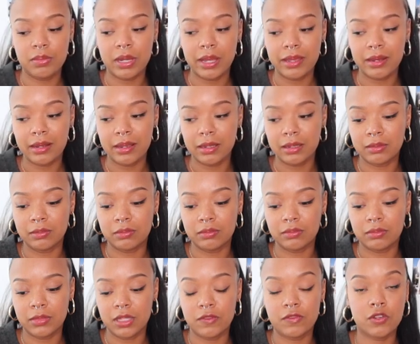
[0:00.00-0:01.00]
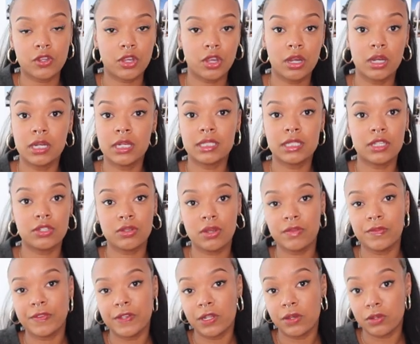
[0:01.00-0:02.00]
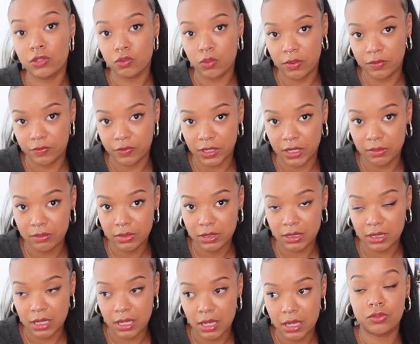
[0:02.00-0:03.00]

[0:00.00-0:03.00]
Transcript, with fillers: But um, if you're curious, I do have a video on twin flames.